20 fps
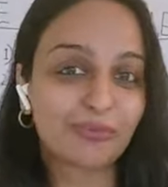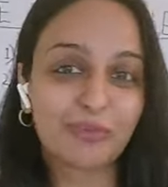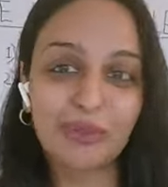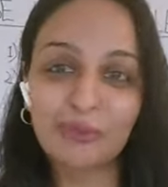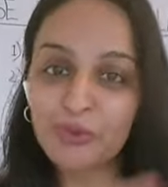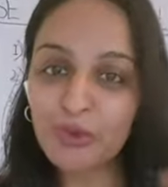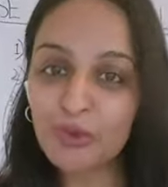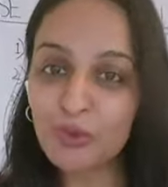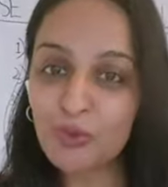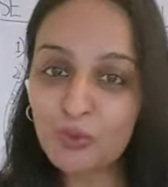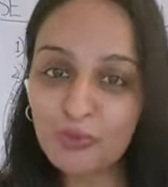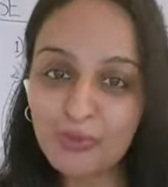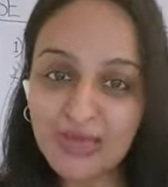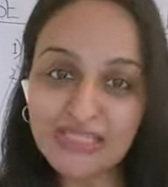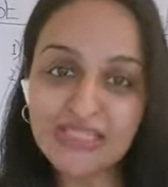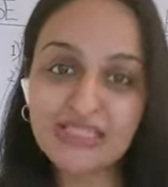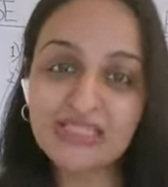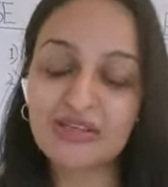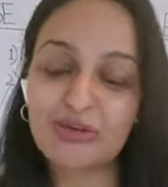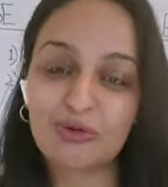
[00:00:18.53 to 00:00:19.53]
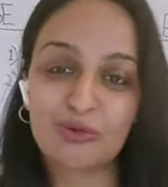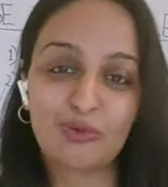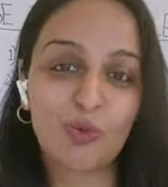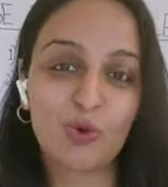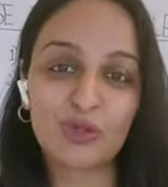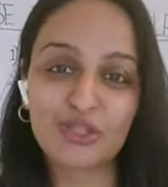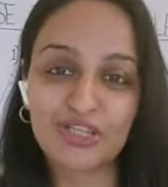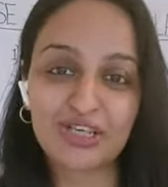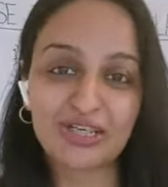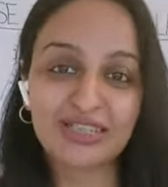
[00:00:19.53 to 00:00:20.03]
People who missed
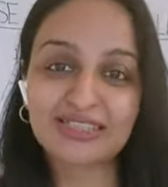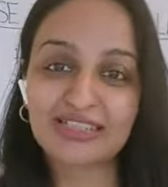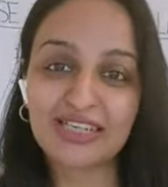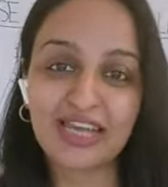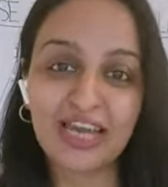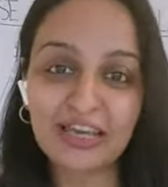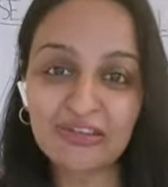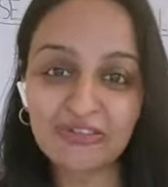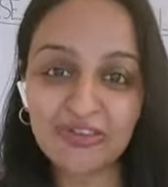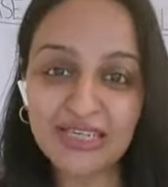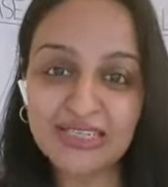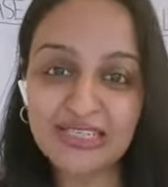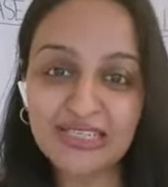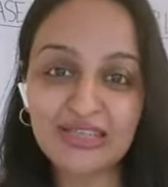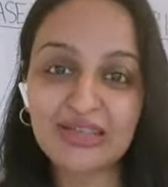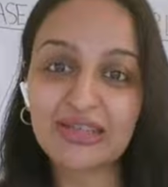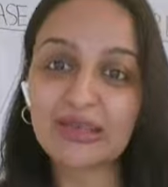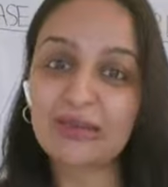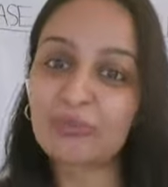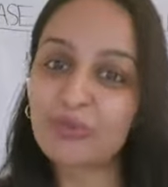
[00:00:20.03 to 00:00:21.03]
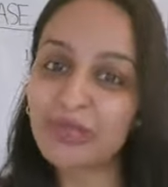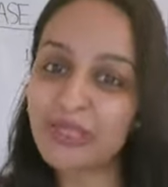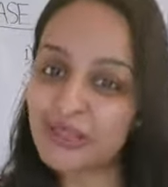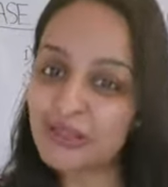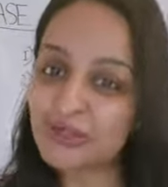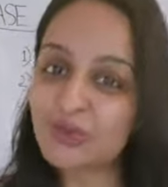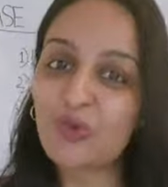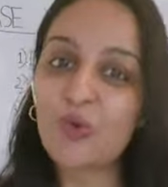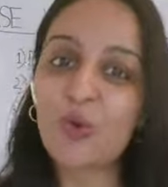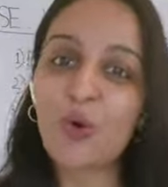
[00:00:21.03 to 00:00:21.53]
watching us live yesterday,
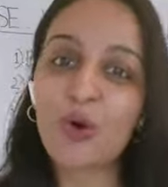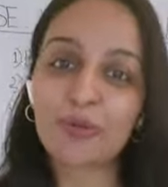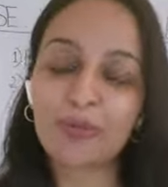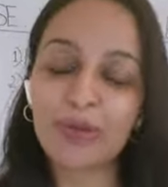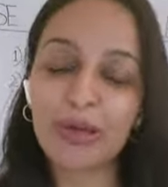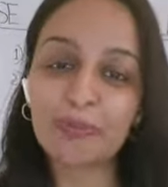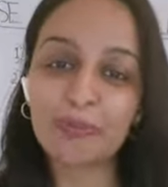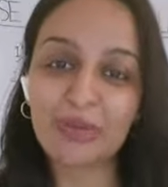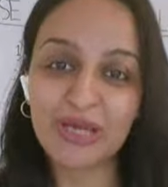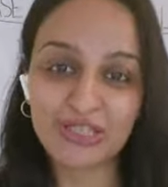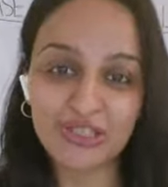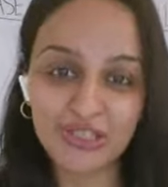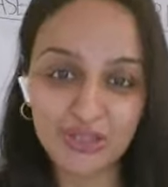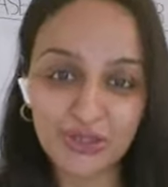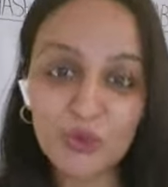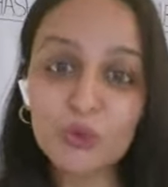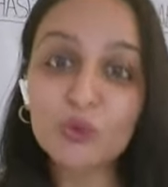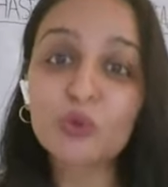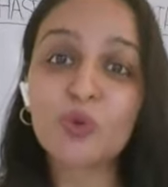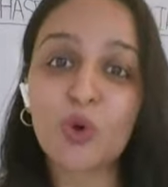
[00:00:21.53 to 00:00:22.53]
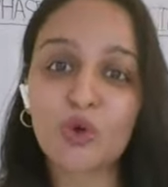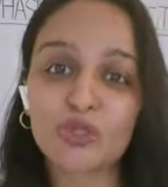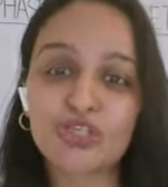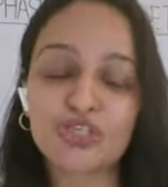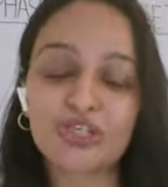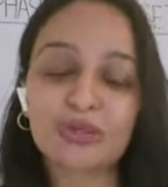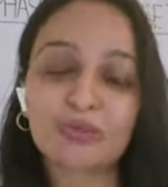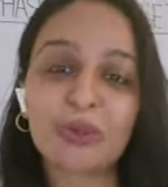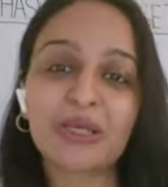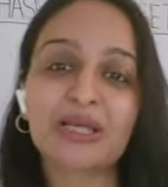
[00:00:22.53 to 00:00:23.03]
please go on my page and do
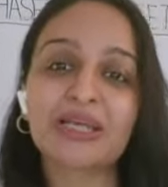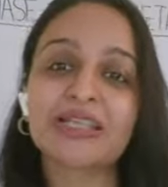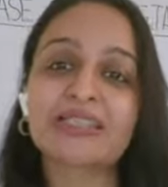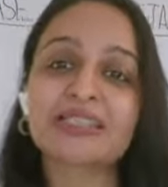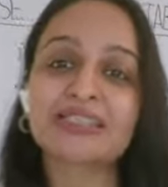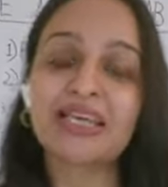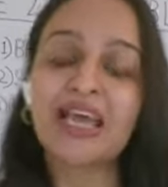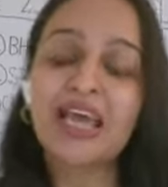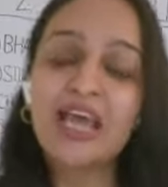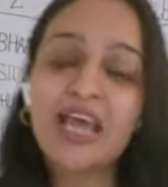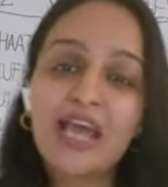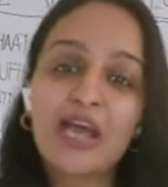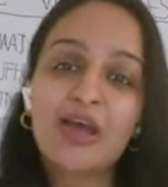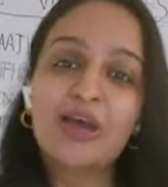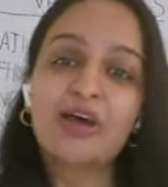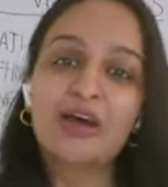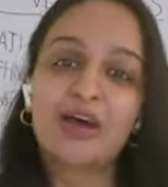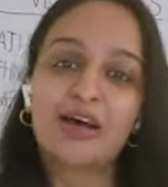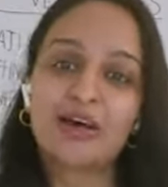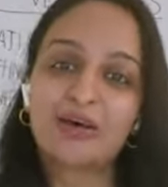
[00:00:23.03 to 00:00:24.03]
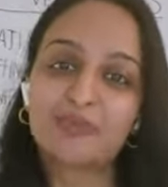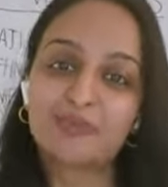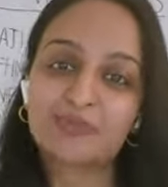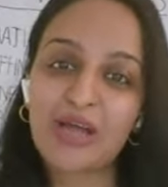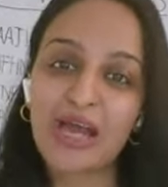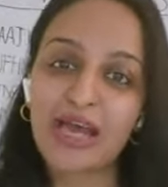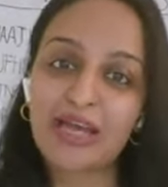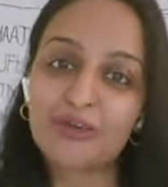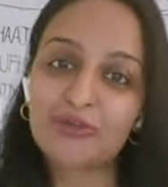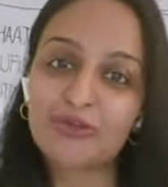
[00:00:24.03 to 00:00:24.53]
watch it, because
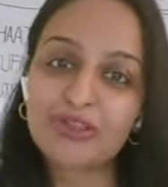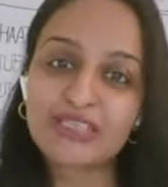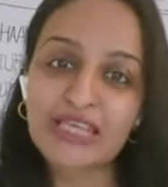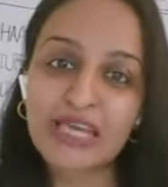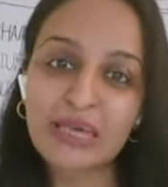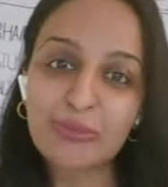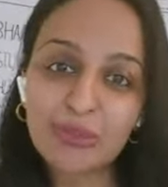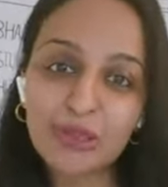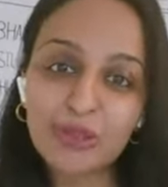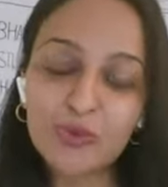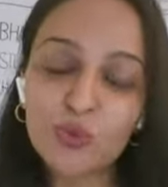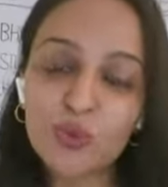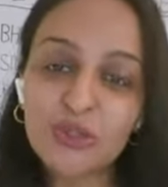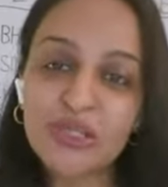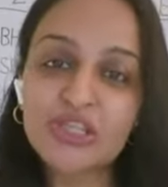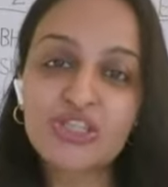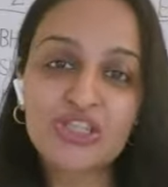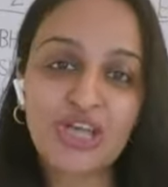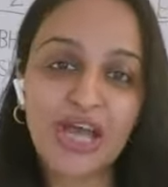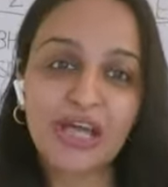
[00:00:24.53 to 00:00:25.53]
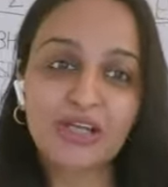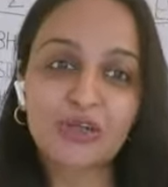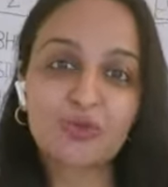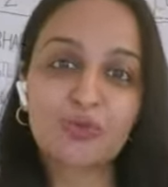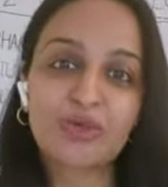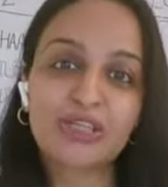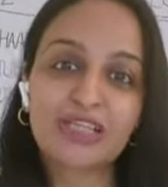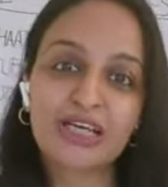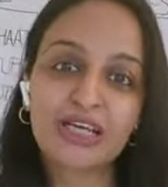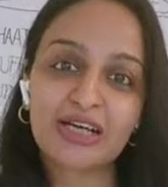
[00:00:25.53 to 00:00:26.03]
I was able to only
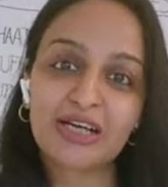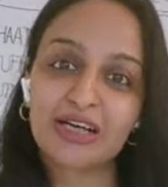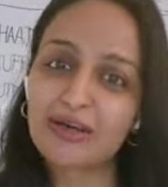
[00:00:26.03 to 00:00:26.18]
chat with